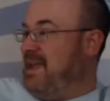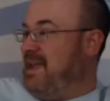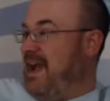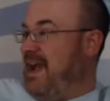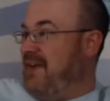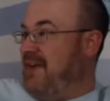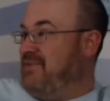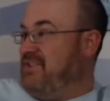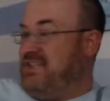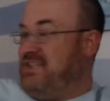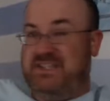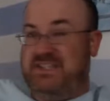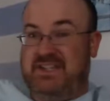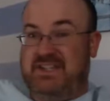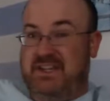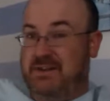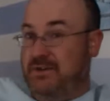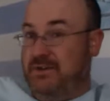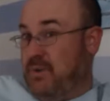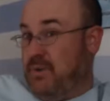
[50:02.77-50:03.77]
have
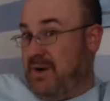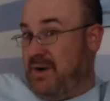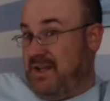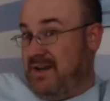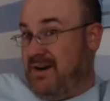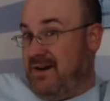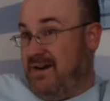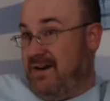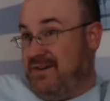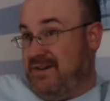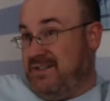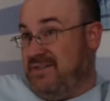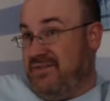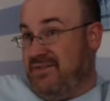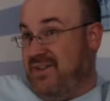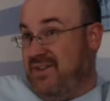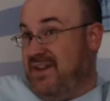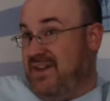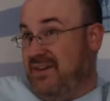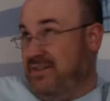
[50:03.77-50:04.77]
16 or 20 cars in the
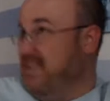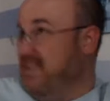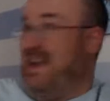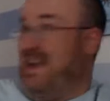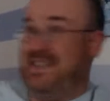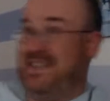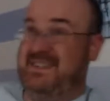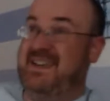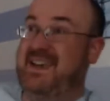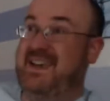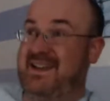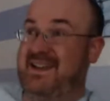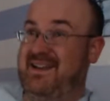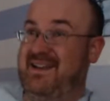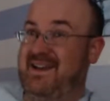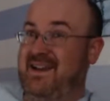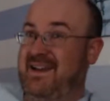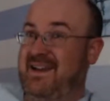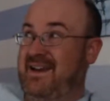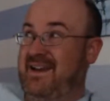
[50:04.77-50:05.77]
field, and that's it.
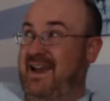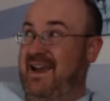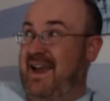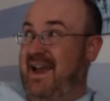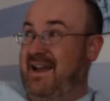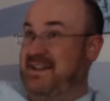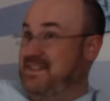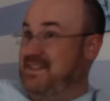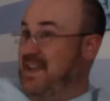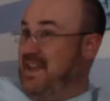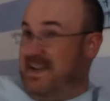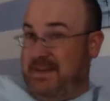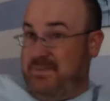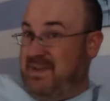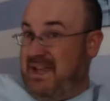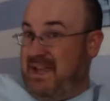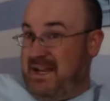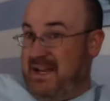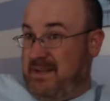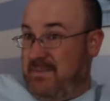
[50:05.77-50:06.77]
And is that going to
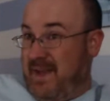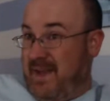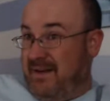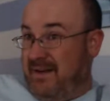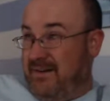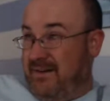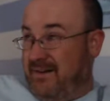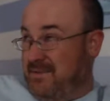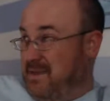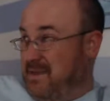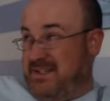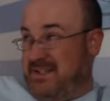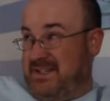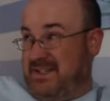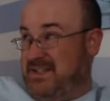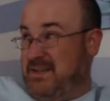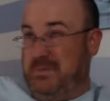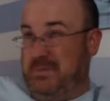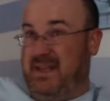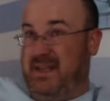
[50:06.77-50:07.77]
be any better? I mean, it's
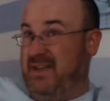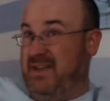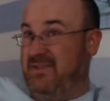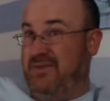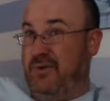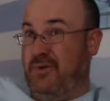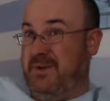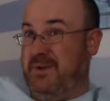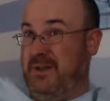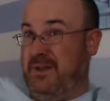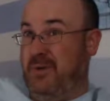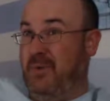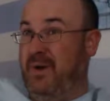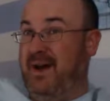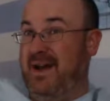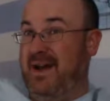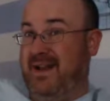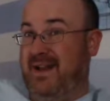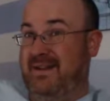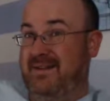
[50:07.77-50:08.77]
just going to be like Formula
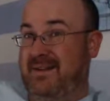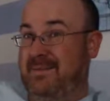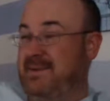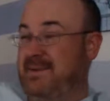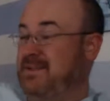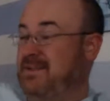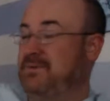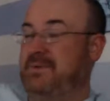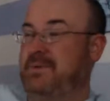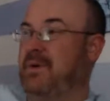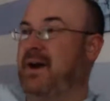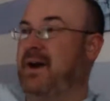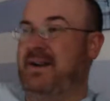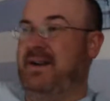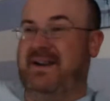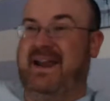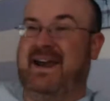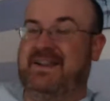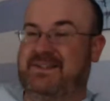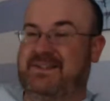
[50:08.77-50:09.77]
One. I mean, do we want
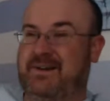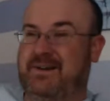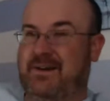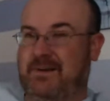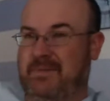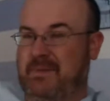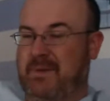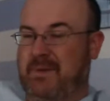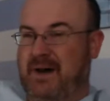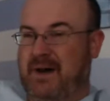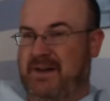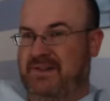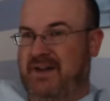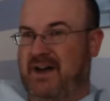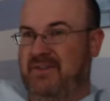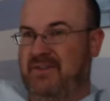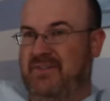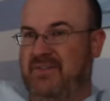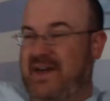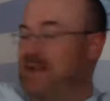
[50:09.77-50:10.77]
NASCAR to be modeled
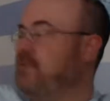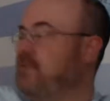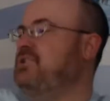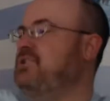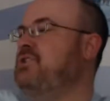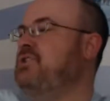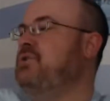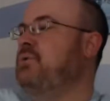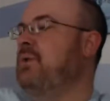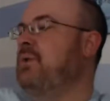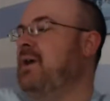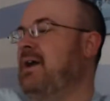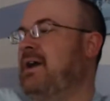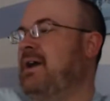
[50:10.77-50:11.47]
off that, or do you?